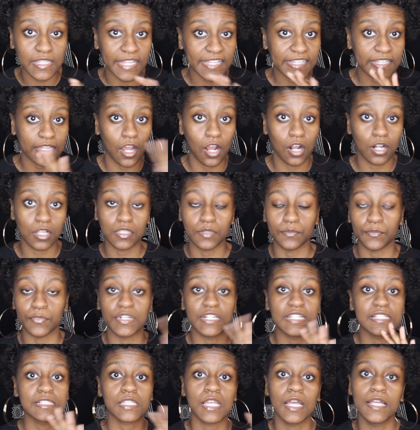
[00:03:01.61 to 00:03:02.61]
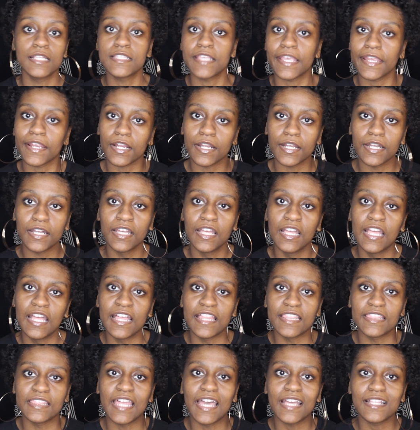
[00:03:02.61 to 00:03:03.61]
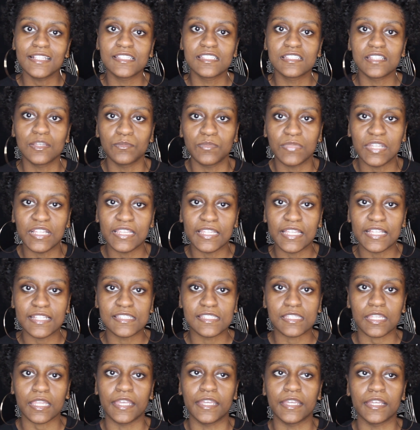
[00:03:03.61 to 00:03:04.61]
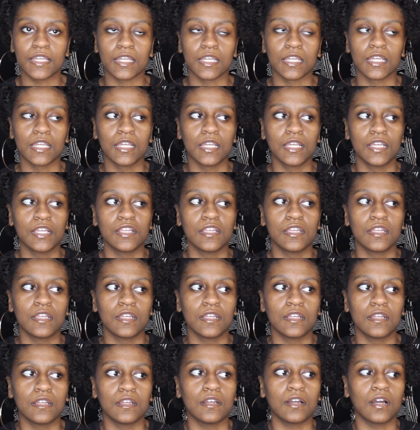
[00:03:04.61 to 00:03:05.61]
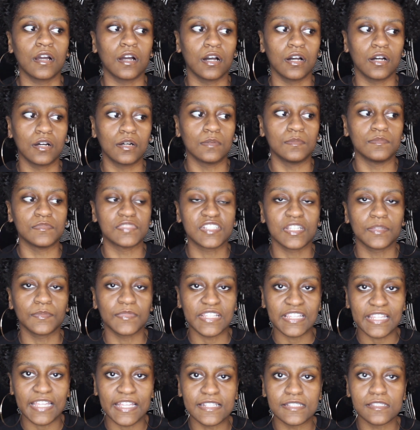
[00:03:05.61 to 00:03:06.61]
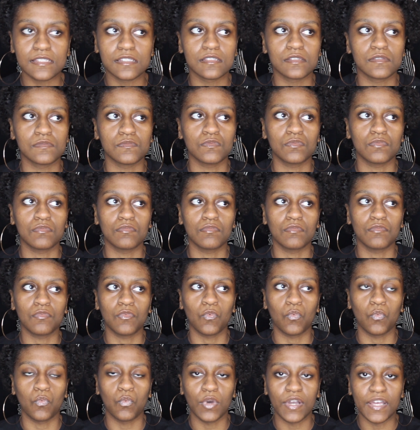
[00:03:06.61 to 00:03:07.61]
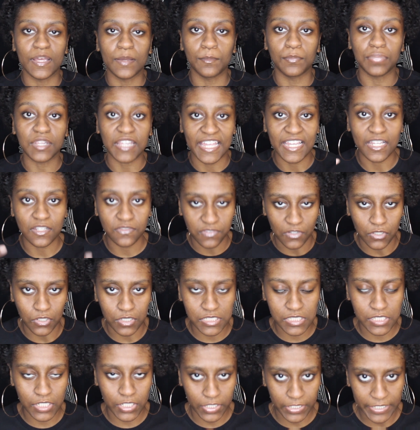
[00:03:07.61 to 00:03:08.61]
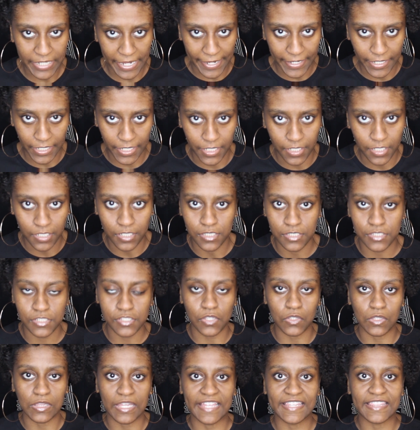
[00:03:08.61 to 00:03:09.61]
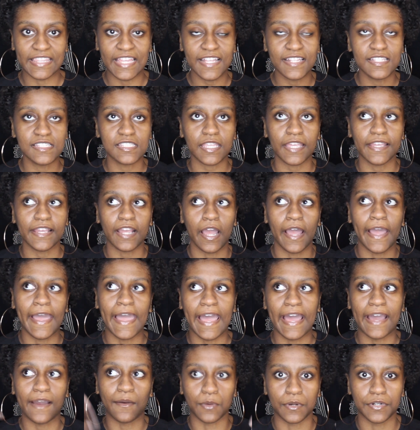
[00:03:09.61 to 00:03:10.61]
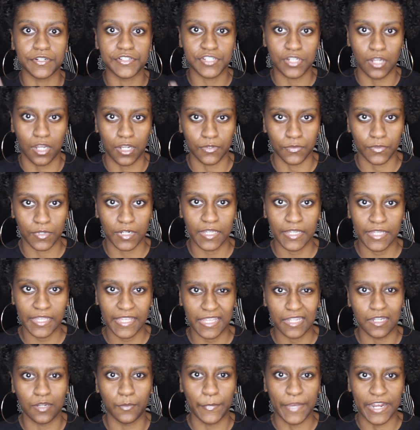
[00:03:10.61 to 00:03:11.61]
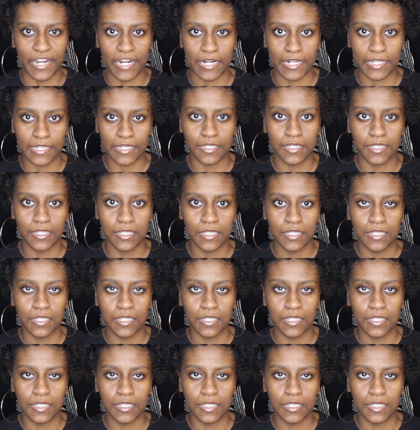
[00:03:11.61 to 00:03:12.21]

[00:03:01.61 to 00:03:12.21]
like the Harlem Renaissance era, that's something that's like something that's what black folks created. So like that's like our genre in America,